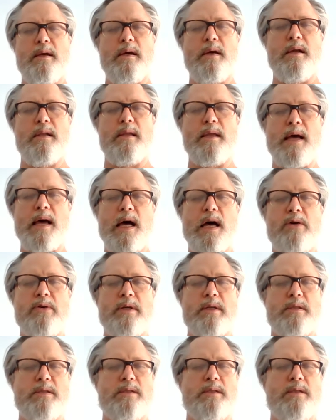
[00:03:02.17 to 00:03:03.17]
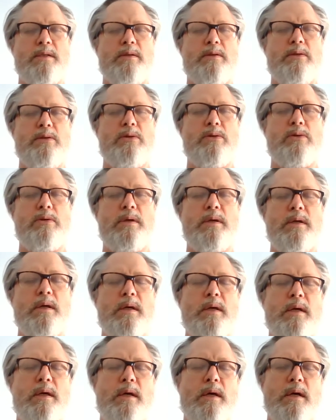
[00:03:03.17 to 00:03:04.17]
Allow it to
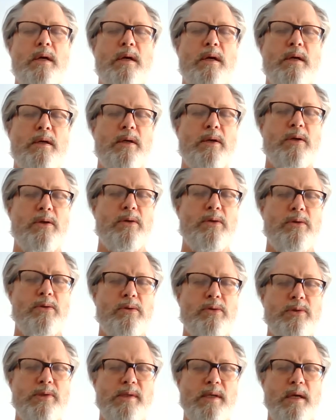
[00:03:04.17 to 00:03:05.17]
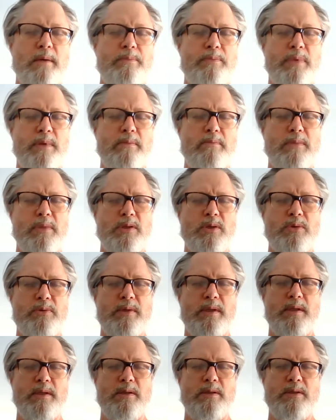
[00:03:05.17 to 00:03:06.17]
ooze up in
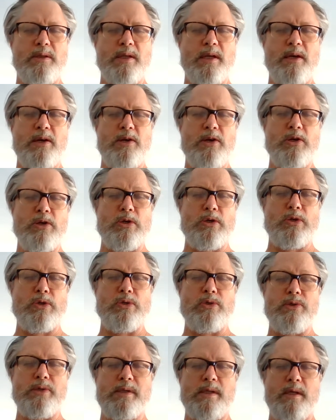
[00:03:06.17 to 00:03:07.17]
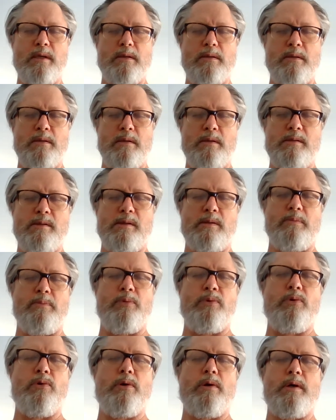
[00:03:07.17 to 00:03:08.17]
between your toes and to
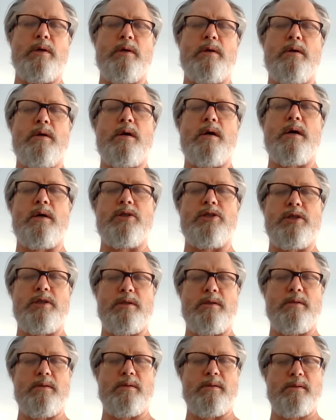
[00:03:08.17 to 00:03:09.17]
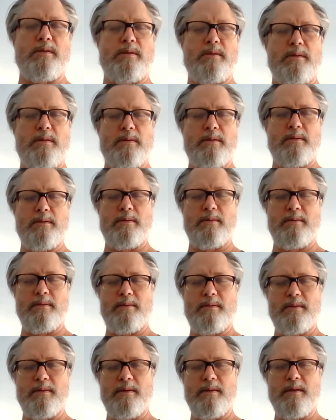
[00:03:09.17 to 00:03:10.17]
support your arches.
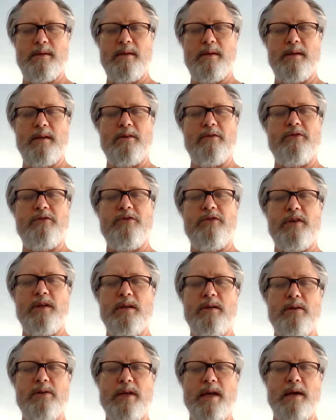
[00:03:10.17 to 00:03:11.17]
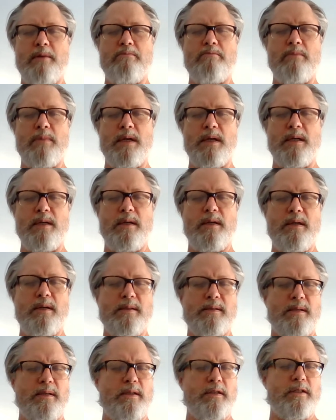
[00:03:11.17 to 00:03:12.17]
Feel that mud
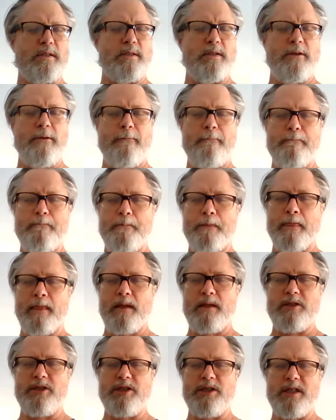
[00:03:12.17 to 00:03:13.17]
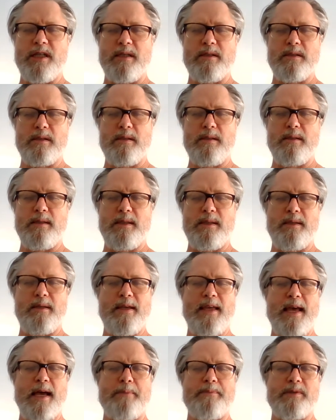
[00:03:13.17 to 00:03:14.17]
as it gently
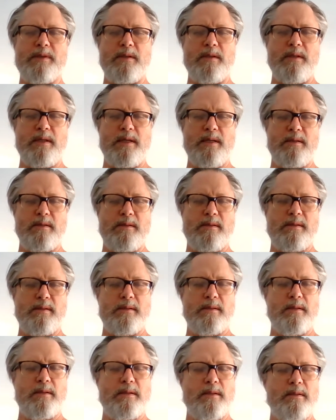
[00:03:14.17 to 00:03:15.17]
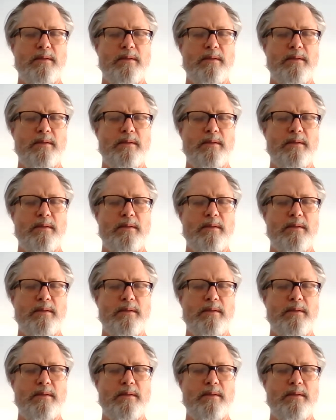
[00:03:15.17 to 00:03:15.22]
encapsulates